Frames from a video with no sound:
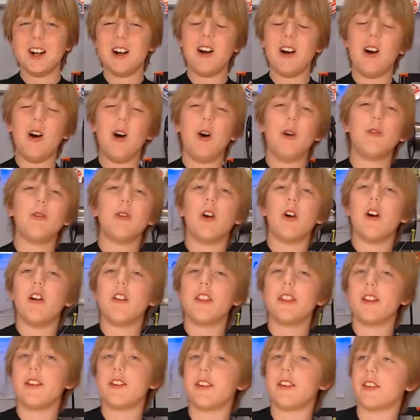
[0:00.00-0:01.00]
Overall,
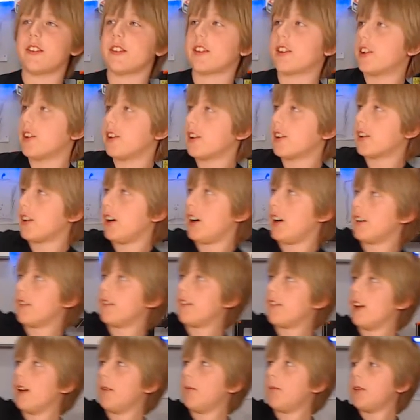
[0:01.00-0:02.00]
this is a good
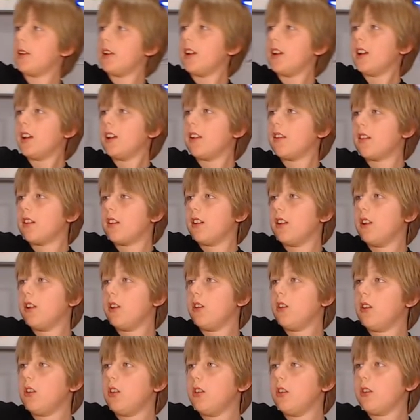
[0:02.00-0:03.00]
concept. It's a
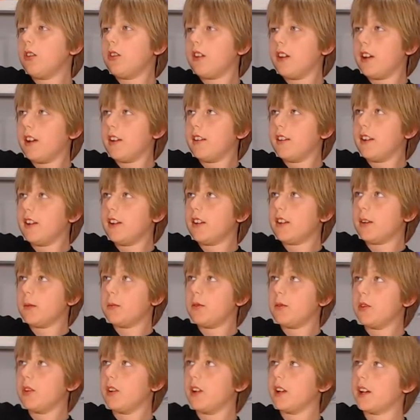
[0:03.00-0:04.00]
little loose and it needs some
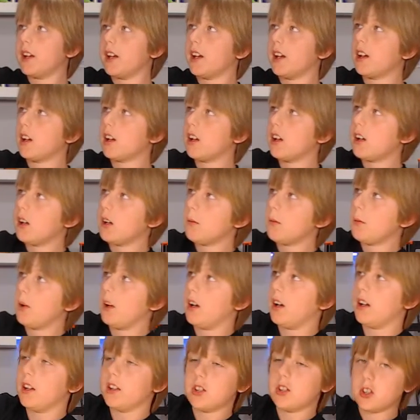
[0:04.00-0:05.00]
tweaking, but
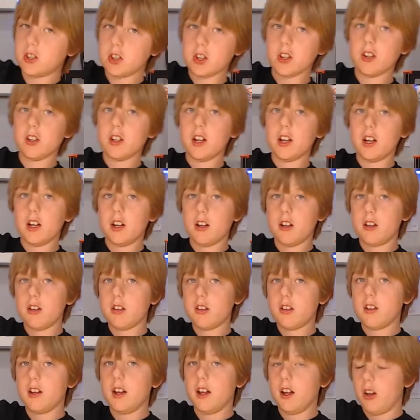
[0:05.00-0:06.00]
it should
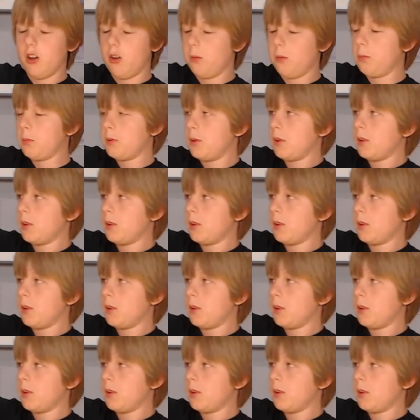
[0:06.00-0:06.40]
help.